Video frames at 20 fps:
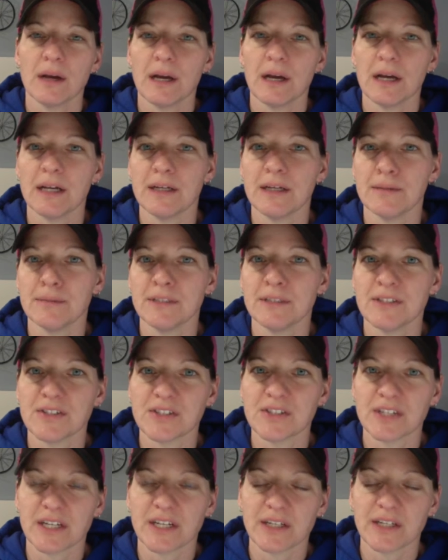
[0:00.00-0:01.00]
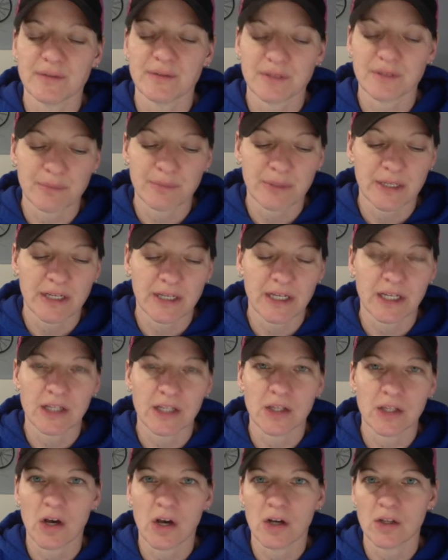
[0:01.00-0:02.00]
instead of it being a
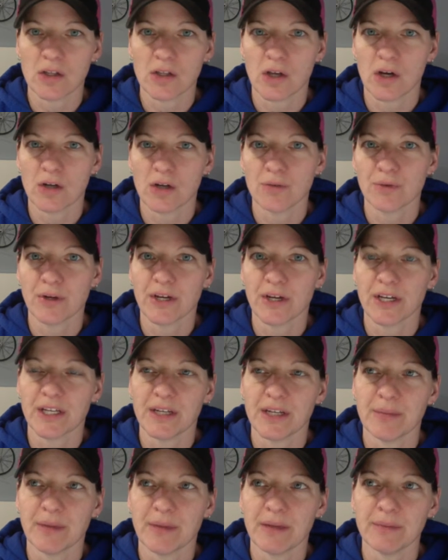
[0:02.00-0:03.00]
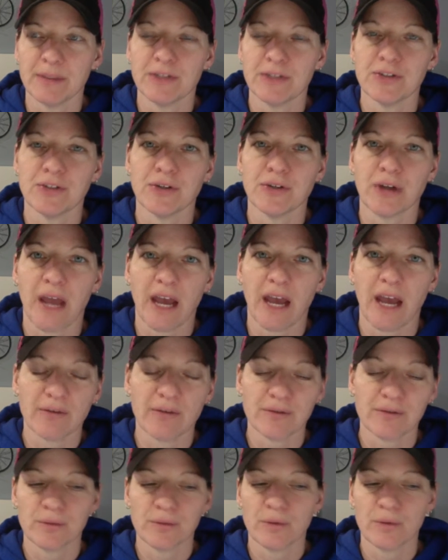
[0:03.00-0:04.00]
long run, maybe do half
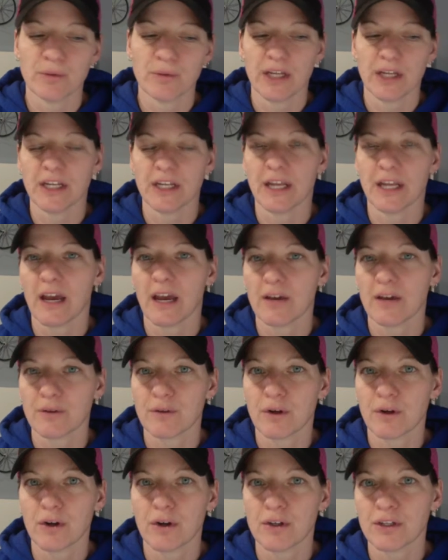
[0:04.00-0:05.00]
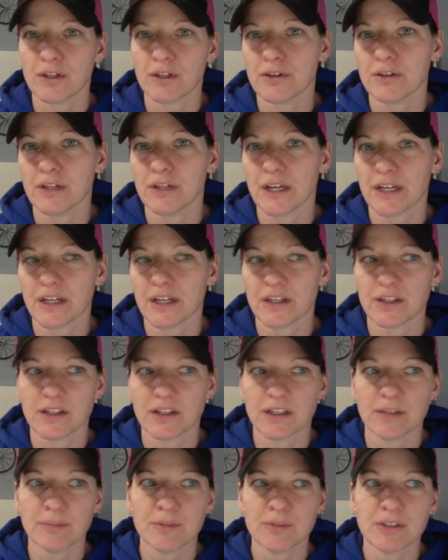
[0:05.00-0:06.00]
the run and half cardio like an
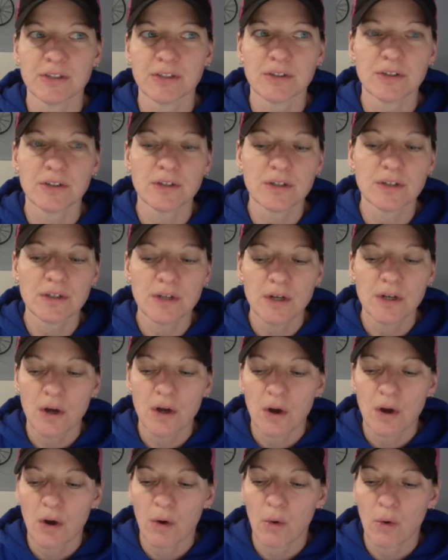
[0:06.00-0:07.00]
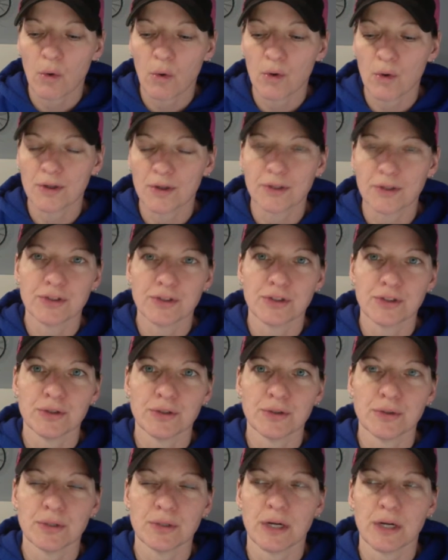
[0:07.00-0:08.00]
elliptical, or
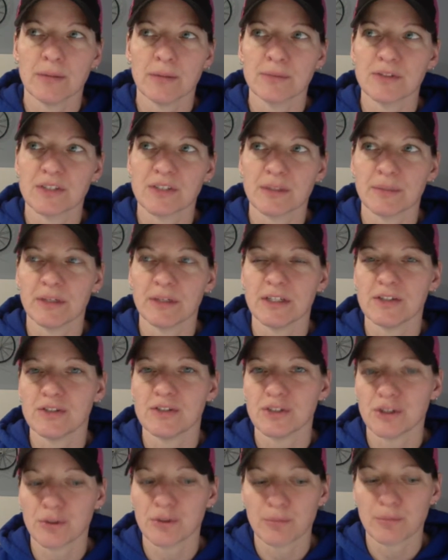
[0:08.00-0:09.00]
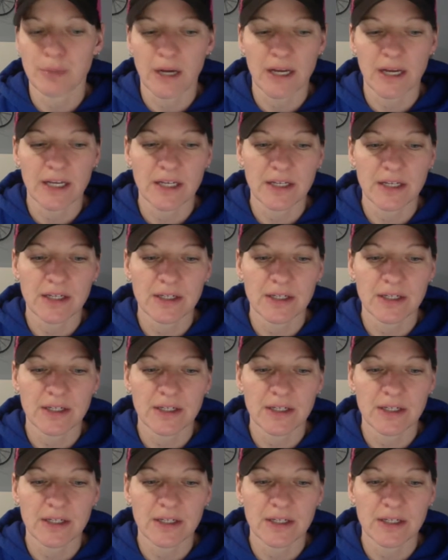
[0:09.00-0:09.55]
do some easier bike.